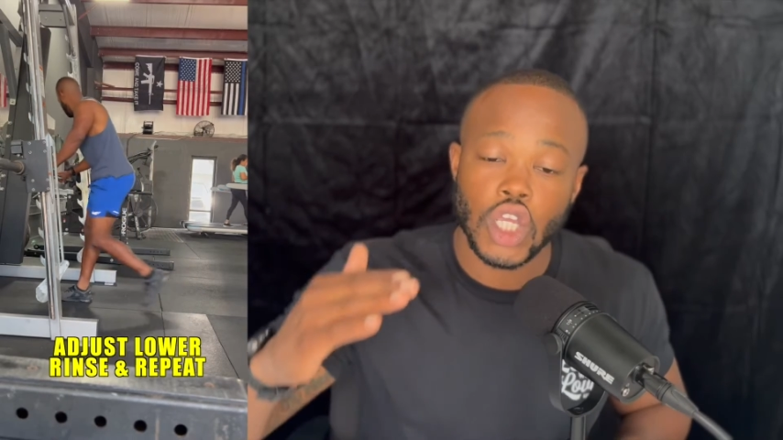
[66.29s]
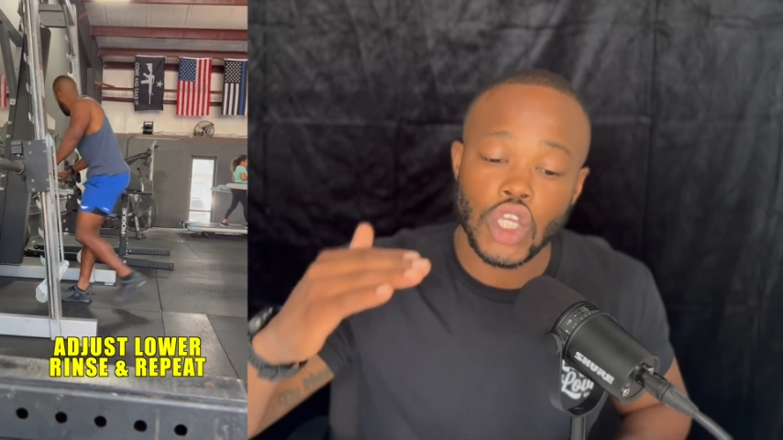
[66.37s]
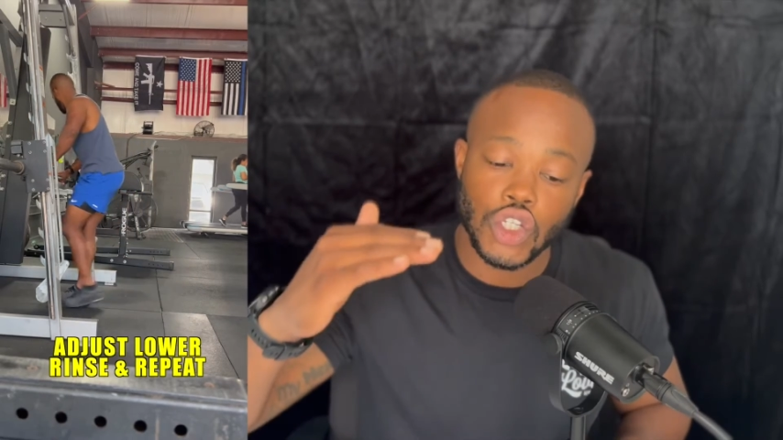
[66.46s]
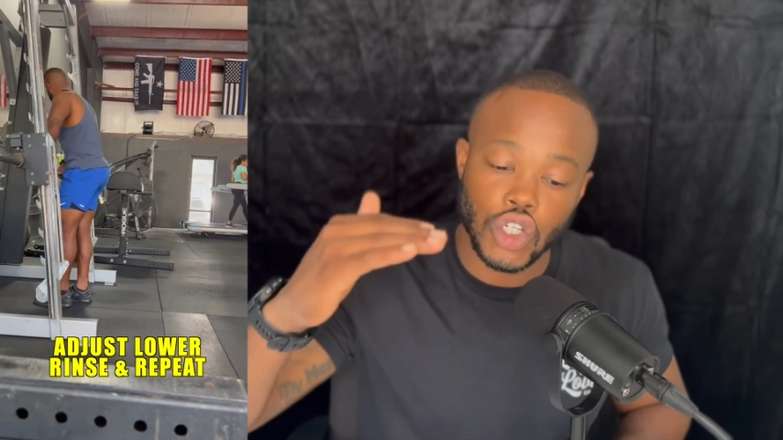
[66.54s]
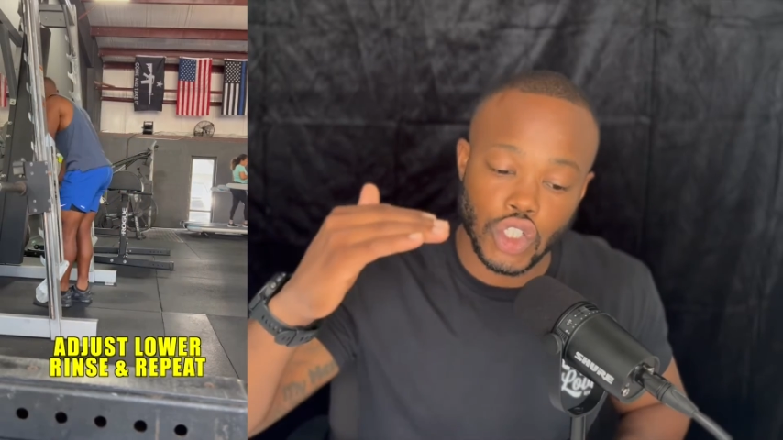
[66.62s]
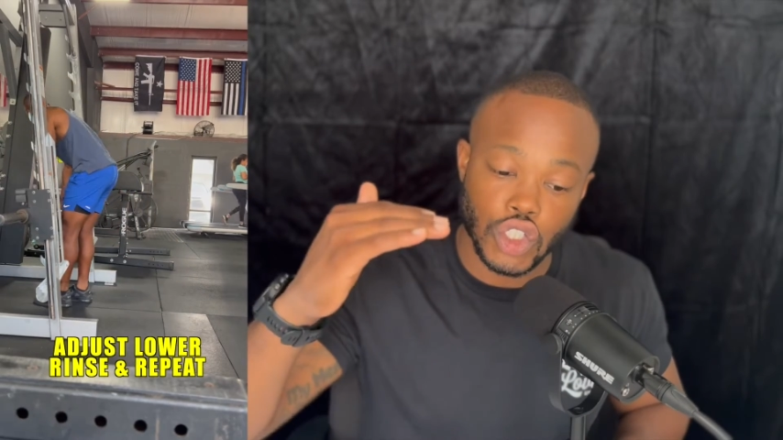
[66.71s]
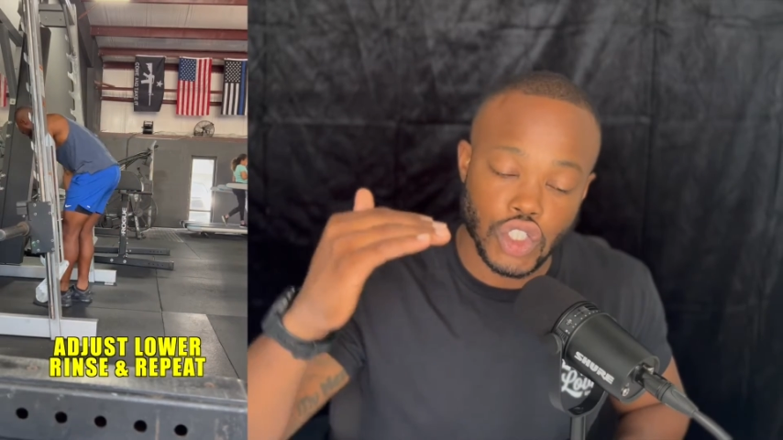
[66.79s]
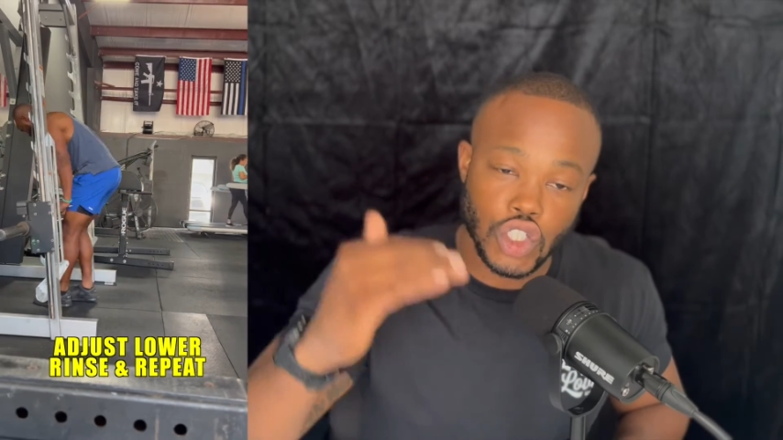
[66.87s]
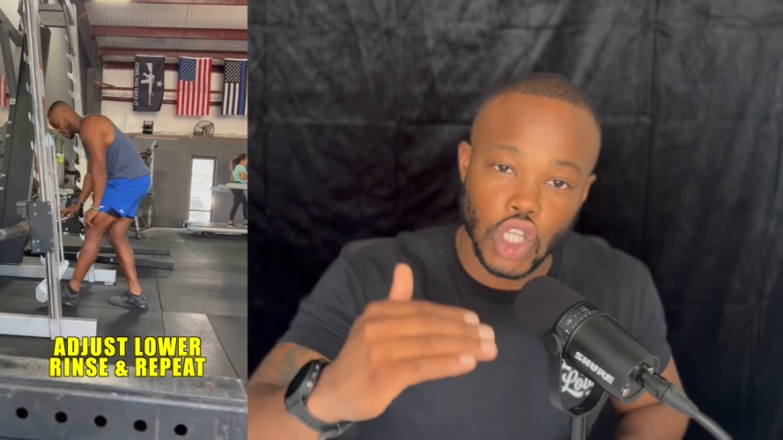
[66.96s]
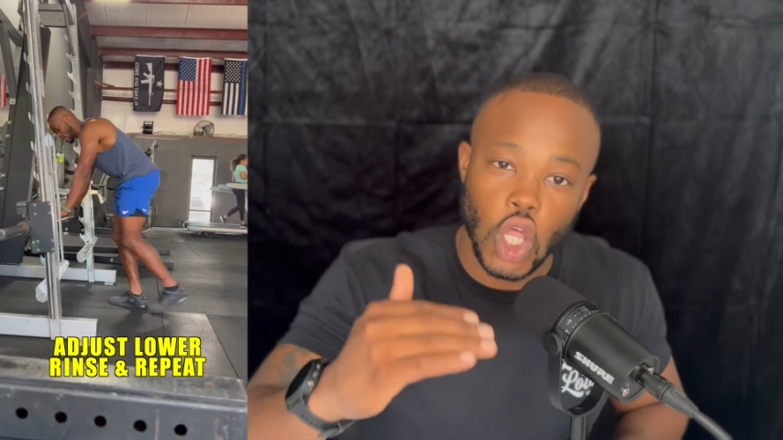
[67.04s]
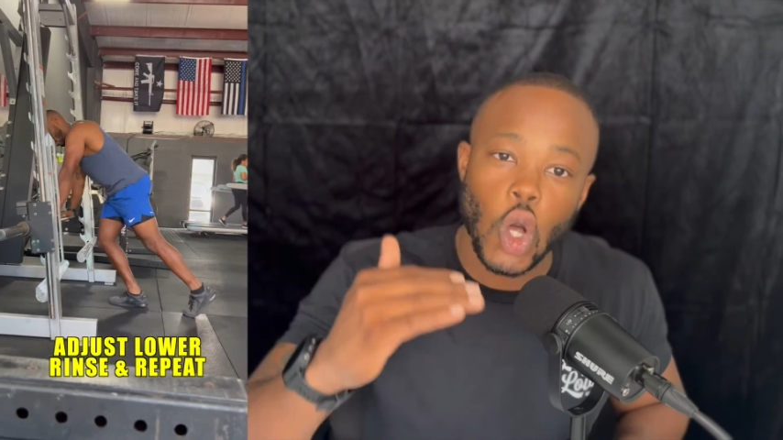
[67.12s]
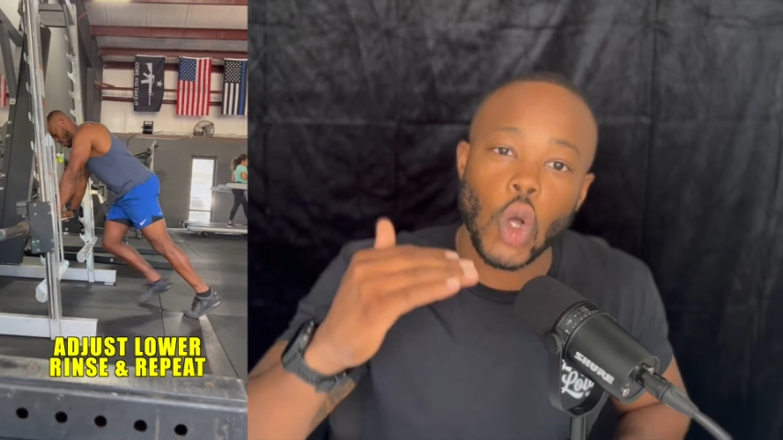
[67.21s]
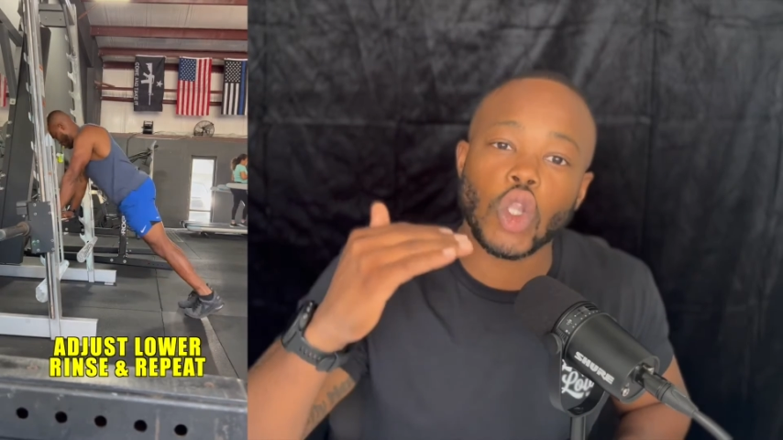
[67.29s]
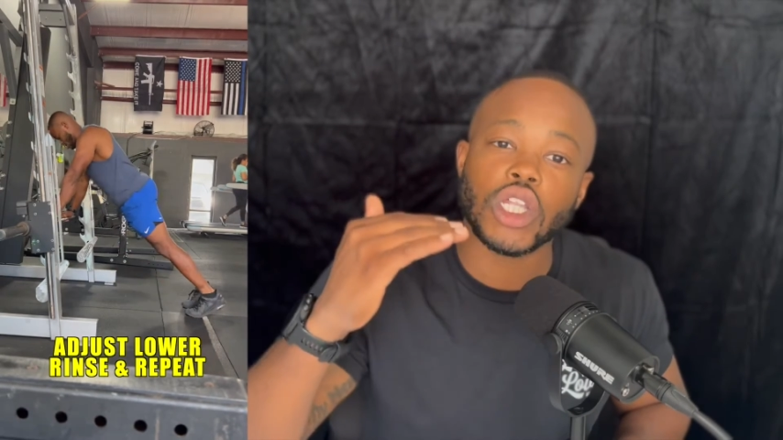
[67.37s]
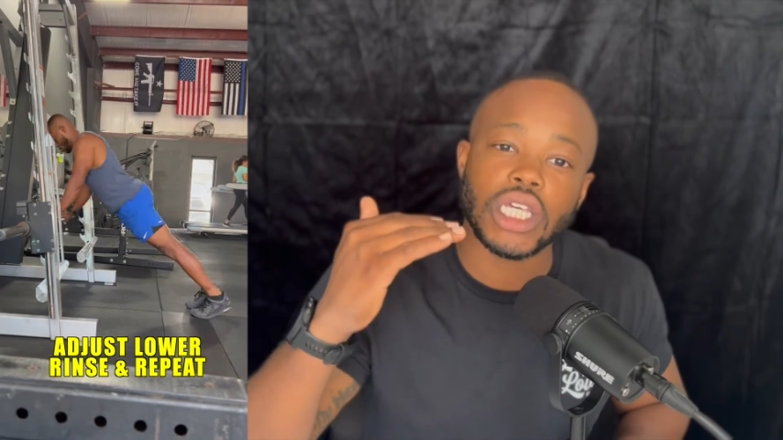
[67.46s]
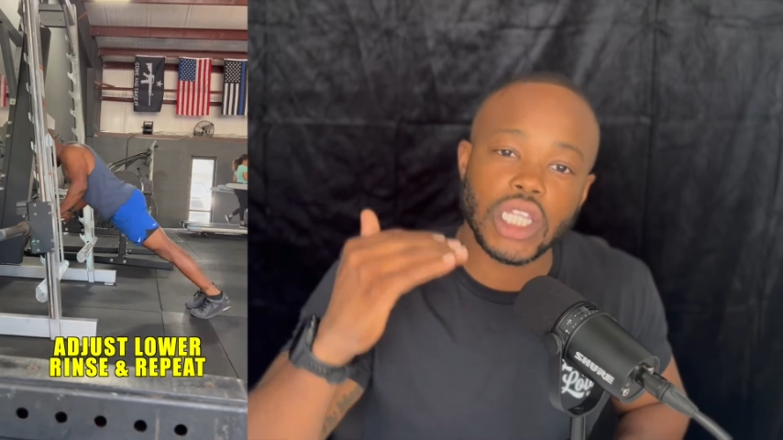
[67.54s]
you're going to slowly